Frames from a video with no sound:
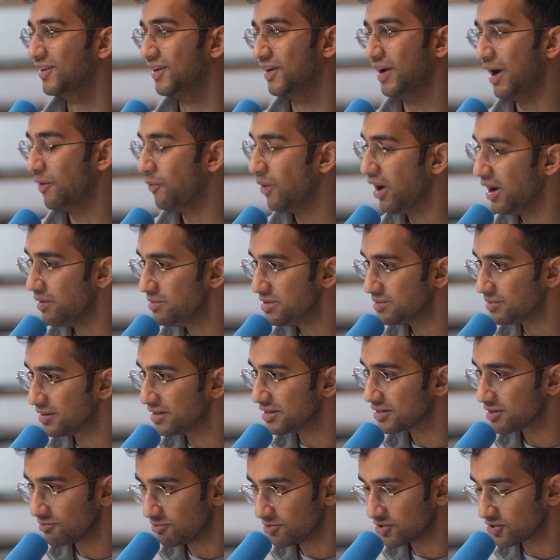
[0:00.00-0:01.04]
Why are we spending
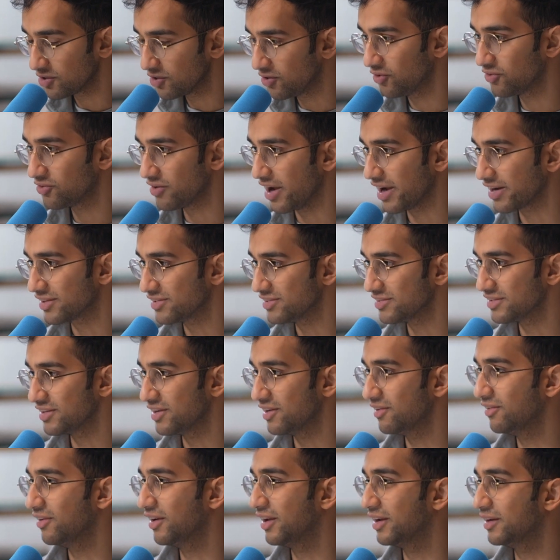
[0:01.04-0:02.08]
so much on contractors? You
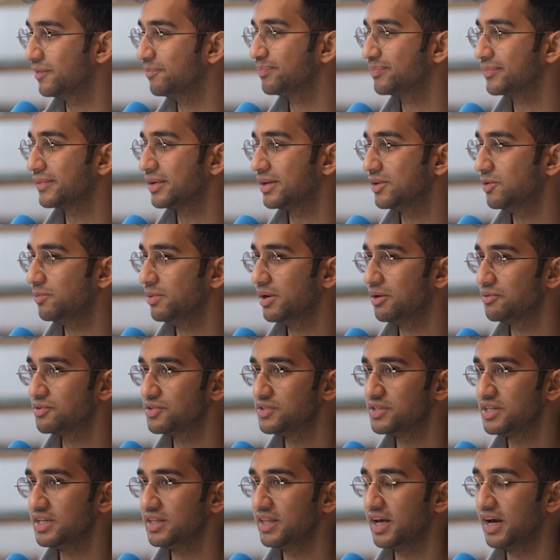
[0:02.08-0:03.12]
know, like you'll be able to
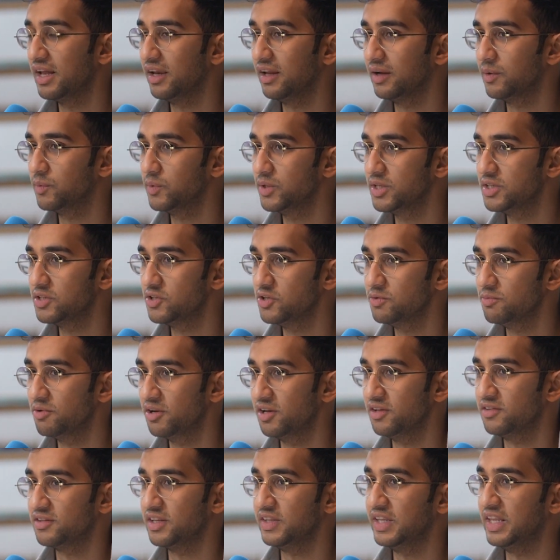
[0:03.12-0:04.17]
see that like within 2
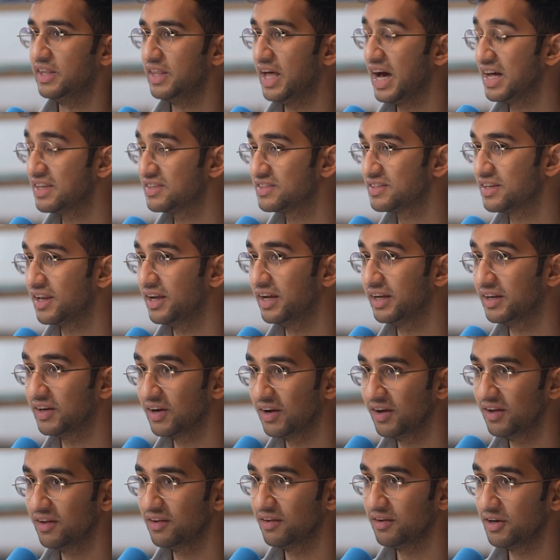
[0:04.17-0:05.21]
minutes. And then that's like,
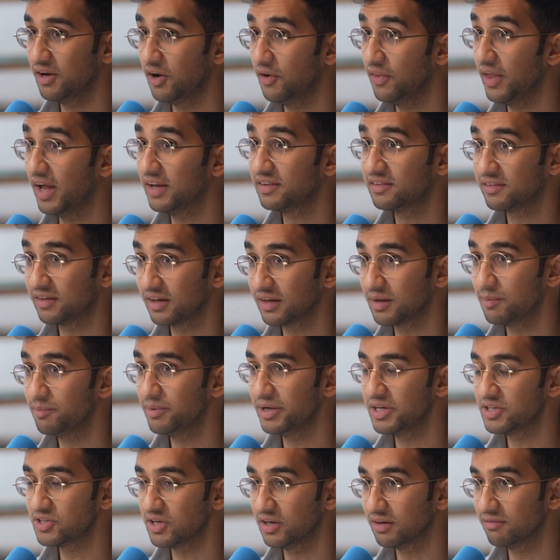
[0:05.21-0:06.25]
you know, that's like a
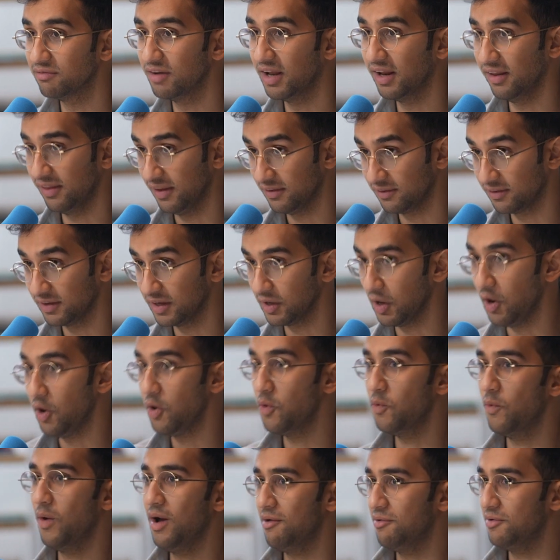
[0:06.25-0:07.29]
big chunk of value. That's like, oh,
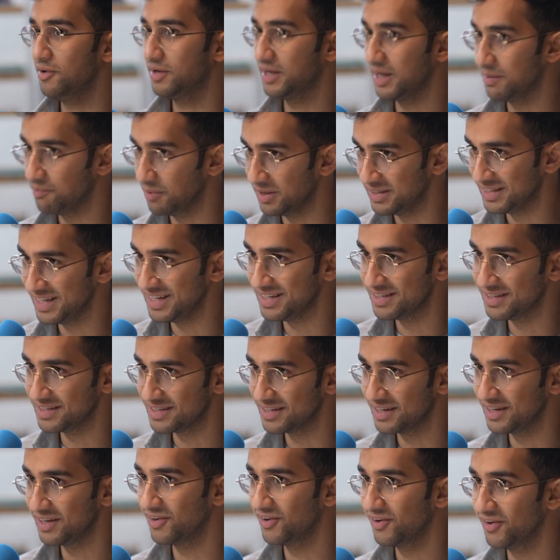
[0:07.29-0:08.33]
wow, okay, my data's
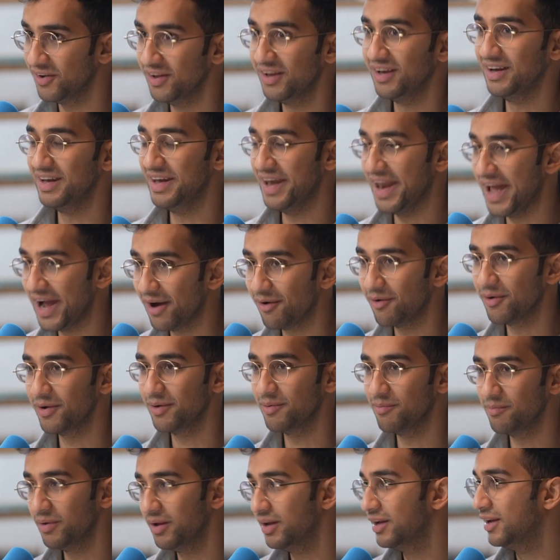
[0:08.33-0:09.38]
in here. Now
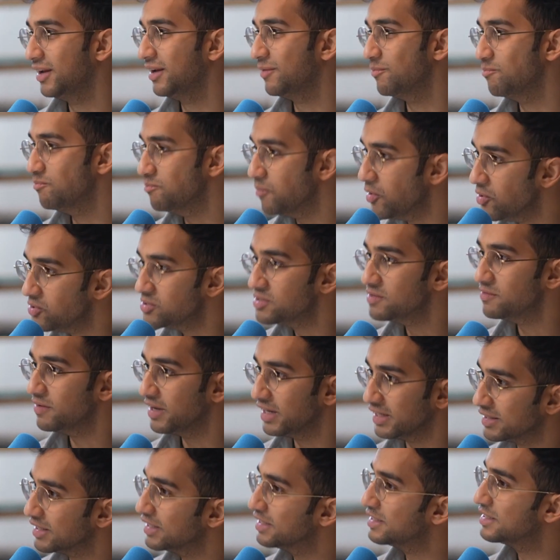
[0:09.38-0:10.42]
I'm
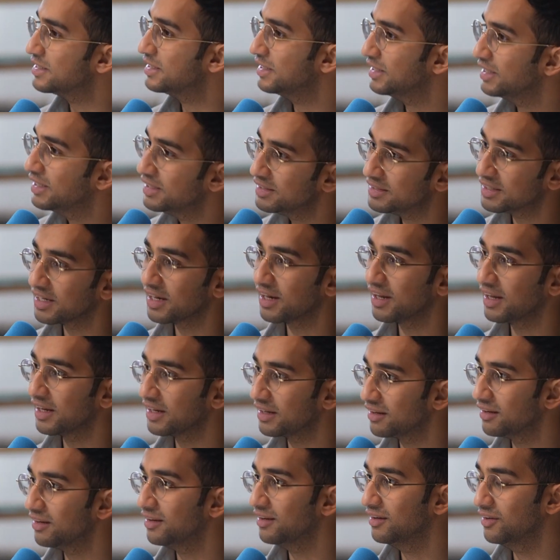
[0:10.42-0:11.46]
motivated to like
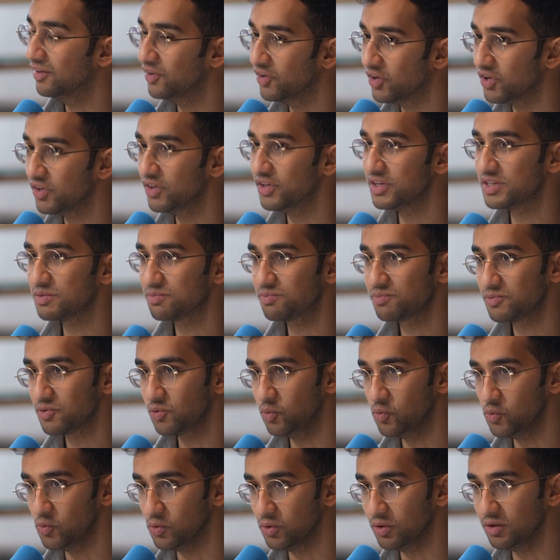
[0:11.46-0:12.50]
learn this
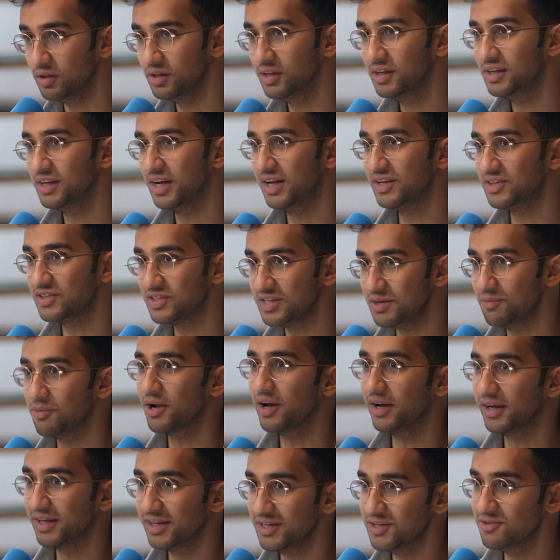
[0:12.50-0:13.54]
tool and see what
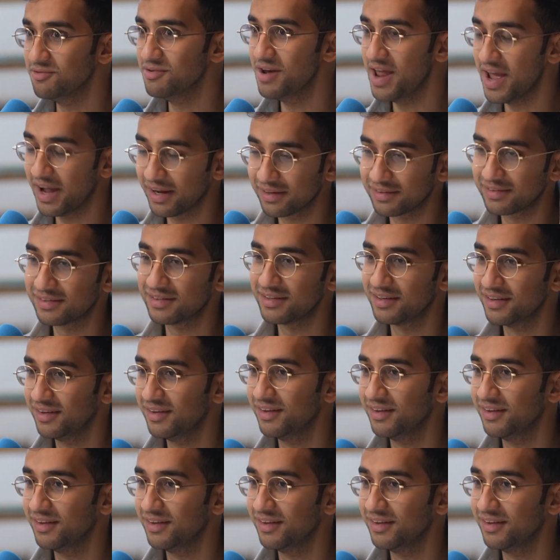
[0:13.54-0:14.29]
I can do next.